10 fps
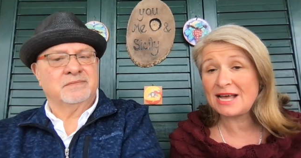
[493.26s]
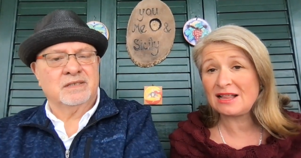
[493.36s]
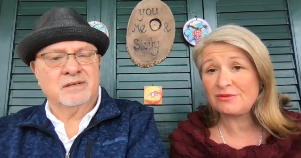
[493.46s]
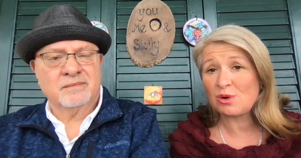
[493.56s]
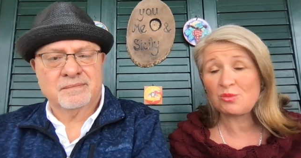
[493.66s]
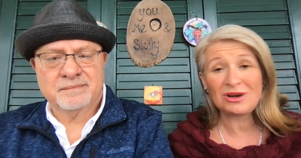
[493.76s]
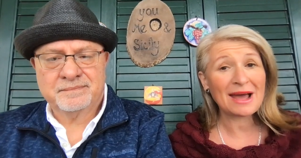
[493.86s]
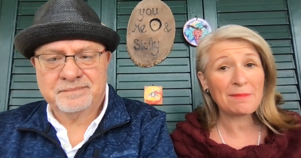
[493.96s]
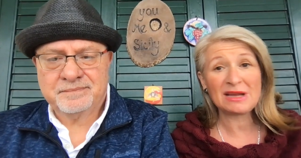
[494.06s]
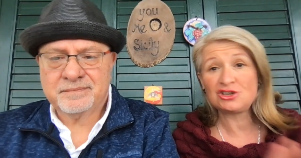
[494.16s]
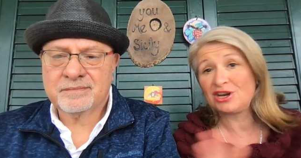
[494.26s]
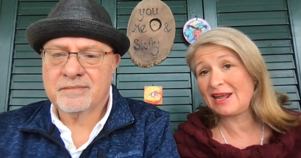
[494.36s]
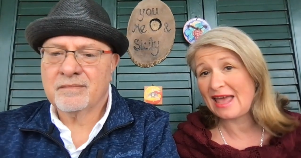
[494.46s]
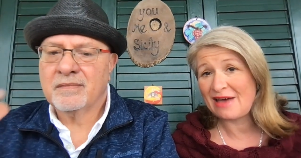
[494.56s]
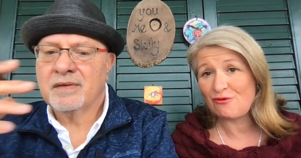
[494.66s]
Speaker 1: tell everyone we're not
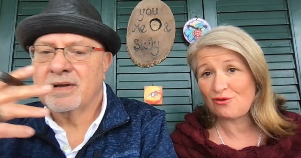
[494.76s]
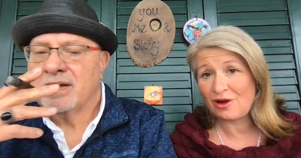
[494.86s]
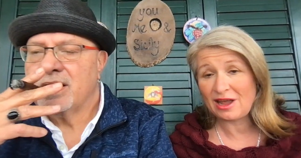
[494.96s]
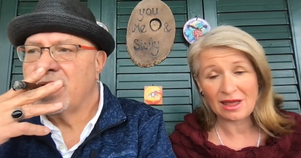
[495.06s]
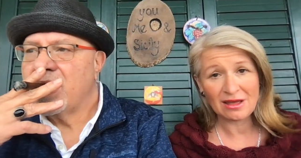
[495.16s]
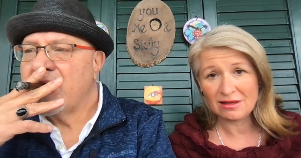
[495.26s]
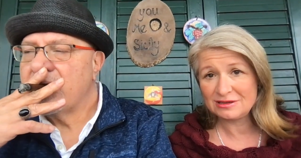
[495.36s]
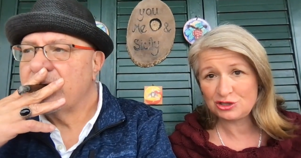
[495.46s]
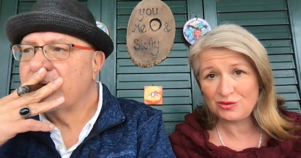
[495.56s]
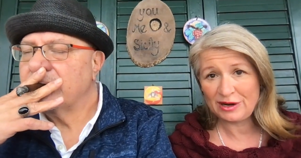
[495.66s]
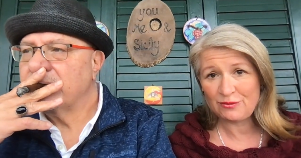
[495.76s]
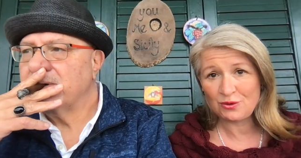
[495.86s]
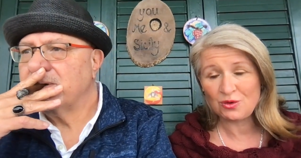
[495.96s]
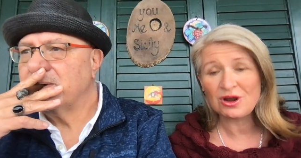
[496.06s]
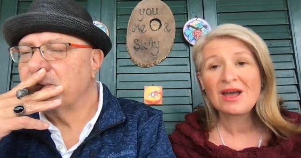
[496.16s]
mentioning every street
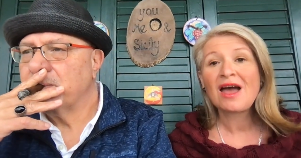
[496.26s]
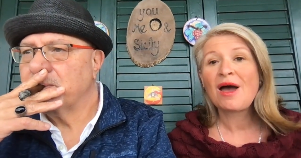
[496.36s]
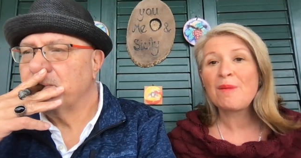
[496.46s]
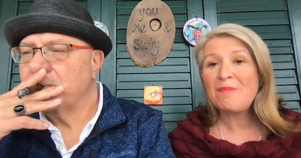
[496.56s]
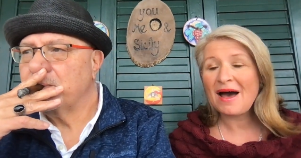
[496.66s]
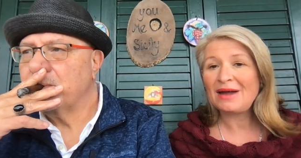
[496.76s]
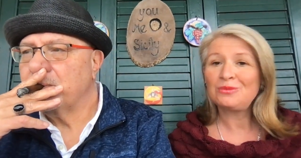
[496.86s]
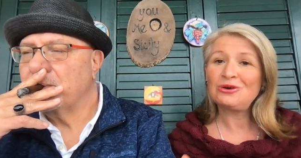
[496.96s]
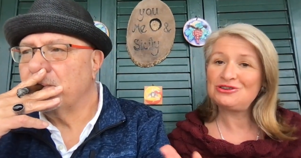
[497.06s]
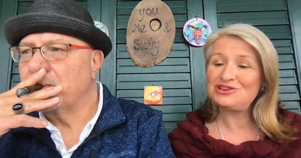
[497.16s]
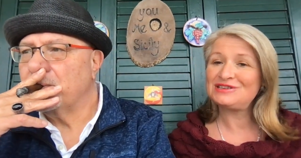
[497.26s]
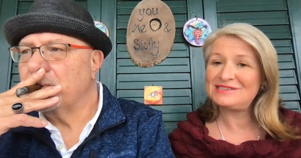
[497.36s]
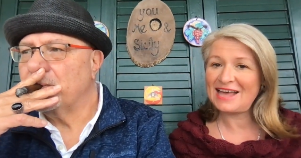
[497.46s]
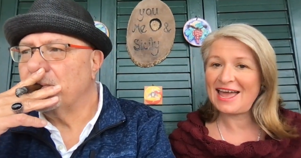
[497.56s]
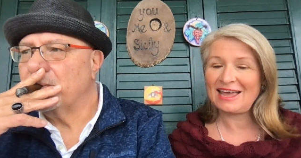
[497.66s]
food, but we're
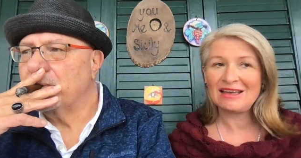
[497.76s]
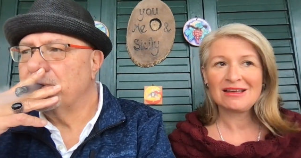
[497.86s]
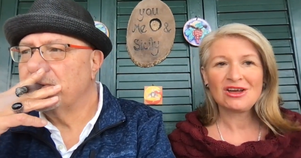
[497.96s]
just saying